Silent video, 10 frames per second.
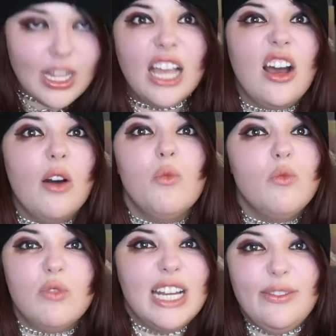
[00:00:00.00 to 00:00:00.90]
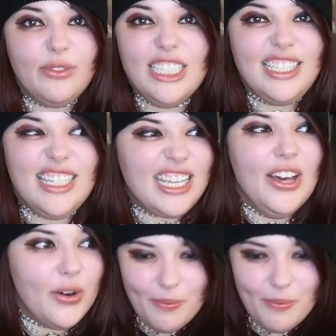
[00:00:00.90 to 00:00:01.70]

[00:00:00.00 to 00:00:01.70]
I can't wait for it to kill